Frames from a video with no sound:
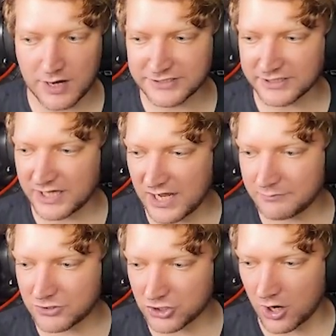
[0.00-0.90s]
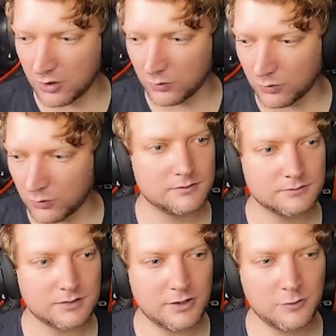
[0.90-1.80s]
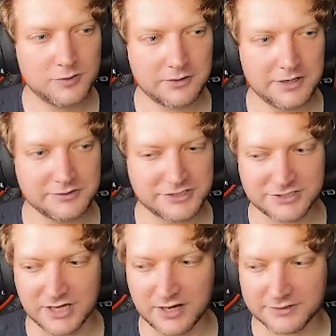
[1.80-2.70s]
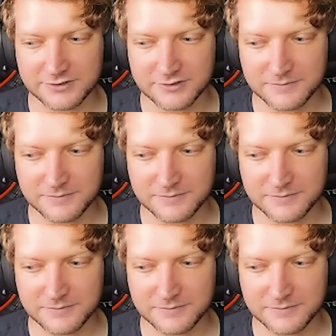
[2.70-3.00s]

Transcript: the cam show! I hope Larry knows he sucks.